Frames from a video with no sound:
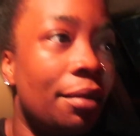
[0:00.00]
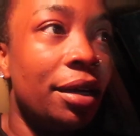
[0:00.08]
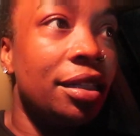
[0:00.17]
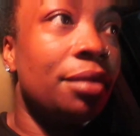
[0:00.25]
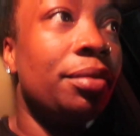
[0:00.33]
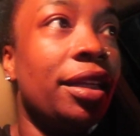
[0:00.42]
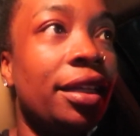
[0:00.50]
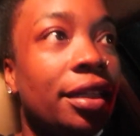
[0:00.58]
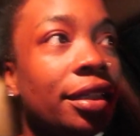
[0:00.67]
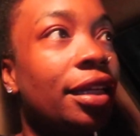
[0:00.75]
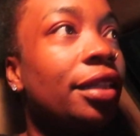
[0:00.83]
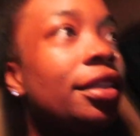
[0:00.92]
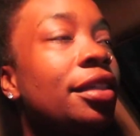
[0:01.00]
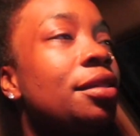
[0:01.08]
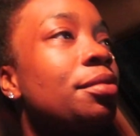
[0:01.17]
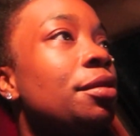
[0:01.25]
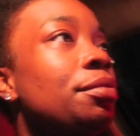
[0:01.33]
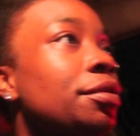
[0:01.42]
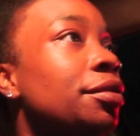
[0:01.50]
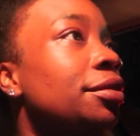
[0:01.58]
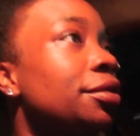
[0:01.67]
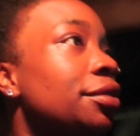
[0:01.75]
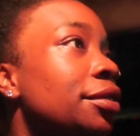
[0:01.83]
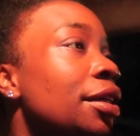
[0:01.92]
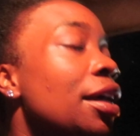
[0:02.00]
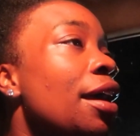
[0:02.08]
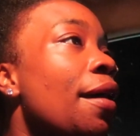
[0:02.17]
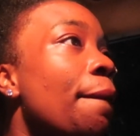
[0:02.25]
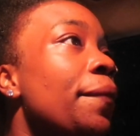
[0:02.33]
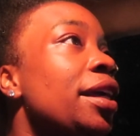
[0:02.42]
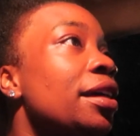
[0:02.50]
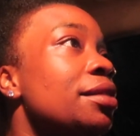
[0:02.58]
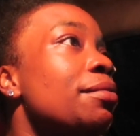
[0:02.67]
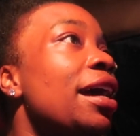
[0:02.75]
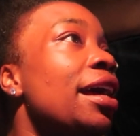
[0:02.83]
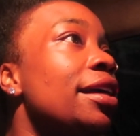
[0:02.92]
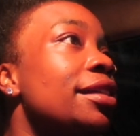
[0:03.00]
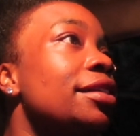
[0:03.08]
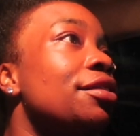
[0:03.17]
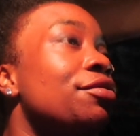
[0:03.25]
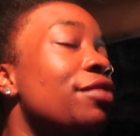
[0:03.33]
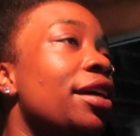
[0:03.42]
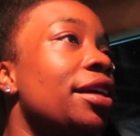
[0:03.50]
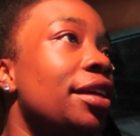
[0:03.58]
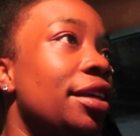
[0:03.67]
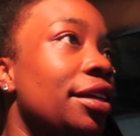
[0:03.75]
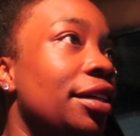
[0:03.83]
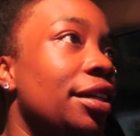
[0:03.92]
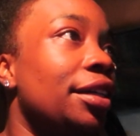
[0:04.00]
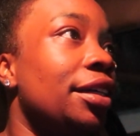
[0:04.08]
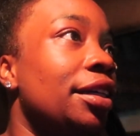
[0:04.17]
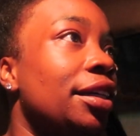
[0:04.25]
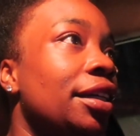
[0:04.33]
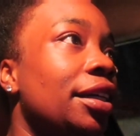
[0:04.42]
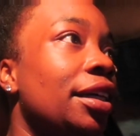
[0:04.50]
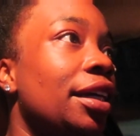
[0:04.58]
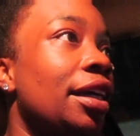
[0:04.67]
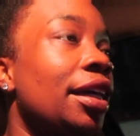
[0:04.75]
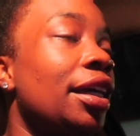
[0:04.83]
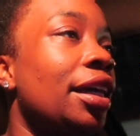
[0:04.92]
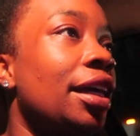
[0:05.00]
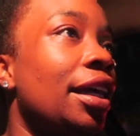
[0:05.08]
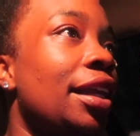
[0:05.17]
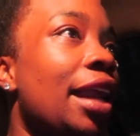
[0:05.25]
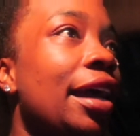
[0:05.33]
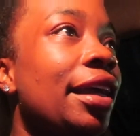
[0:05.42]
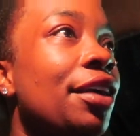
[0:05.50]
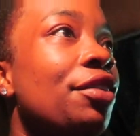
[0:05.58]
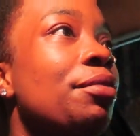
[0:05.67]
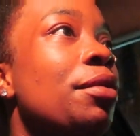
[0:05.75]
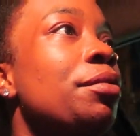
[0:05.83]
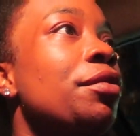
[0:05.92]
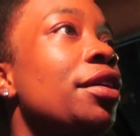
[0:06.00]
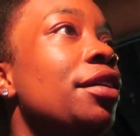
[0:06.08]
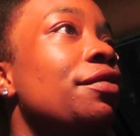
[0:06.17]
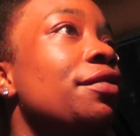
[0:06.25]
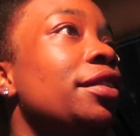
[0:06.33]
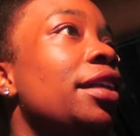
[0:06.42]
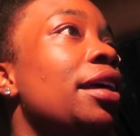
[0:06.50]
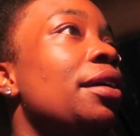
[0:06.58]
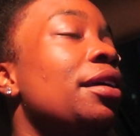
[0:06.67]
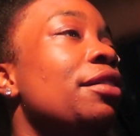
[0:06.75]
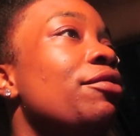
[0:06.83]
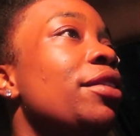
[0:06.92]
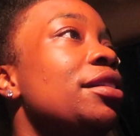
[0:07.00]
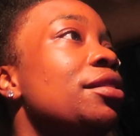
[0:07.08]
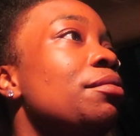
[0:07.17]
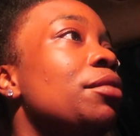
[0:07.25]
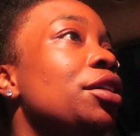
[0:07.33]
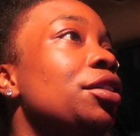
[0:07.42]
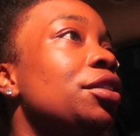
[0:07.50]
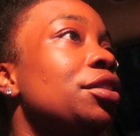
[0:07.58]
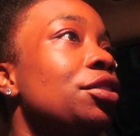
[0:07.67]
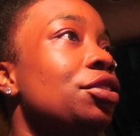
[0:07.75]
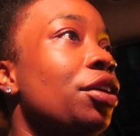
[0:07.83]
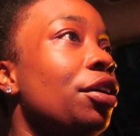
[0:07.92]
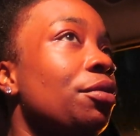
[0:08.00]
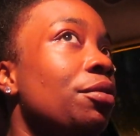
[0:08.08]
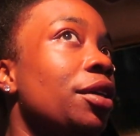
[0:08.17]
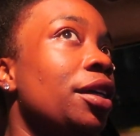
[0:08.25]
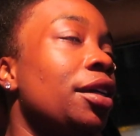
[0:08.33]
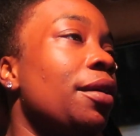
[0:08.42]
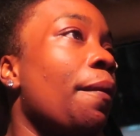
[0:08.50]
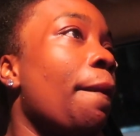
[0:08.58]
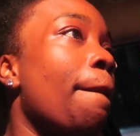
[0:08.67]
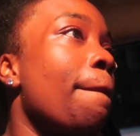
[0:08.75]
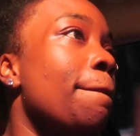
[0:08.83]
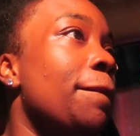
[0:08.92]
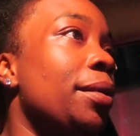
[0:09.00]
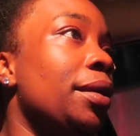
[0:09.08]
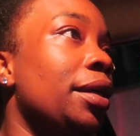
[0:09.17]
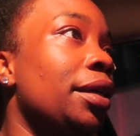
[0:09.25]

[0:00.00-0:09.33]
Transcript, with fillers: I'm about to play it like these people. Because my exit is right here. And I can't remember if it, like if we had to merge or what, but